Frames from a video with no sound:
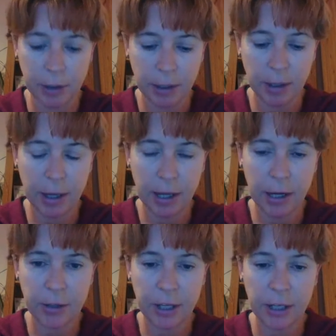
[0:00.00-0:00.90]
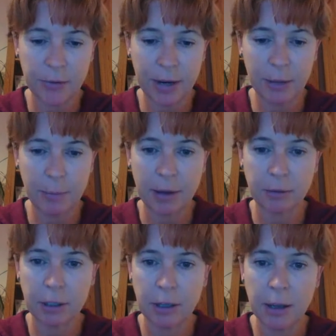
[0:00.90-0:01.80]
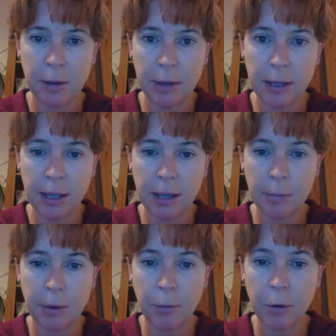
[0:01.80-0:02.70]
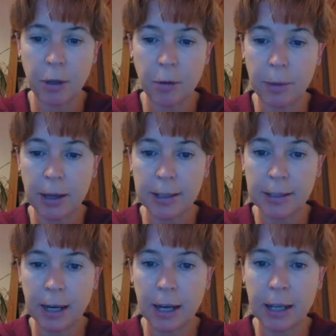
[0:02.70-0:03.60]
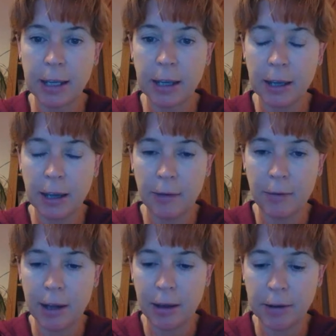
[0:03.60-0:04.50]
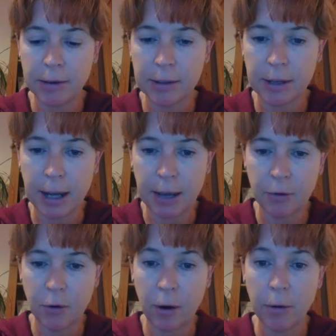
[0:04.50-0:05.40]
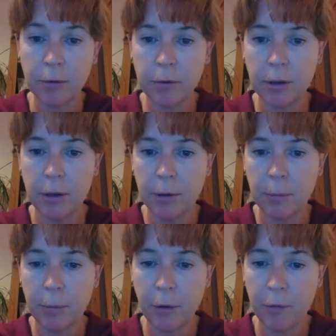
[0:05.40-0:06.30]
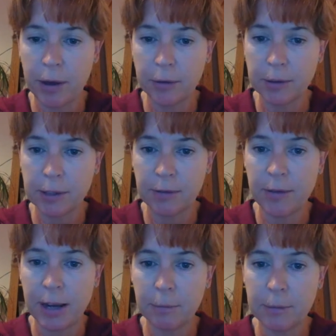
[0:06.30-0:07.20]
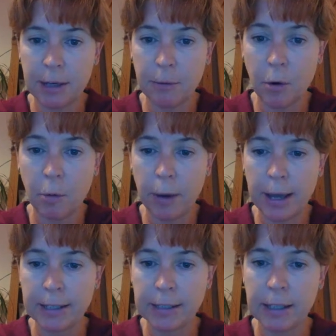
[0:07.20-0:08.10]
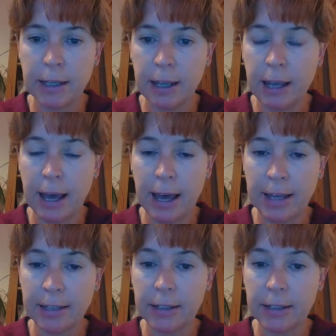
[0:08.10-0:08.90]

You know, it's really about thinking about what you personally have learned and how your own profiles have developed and in what ways, and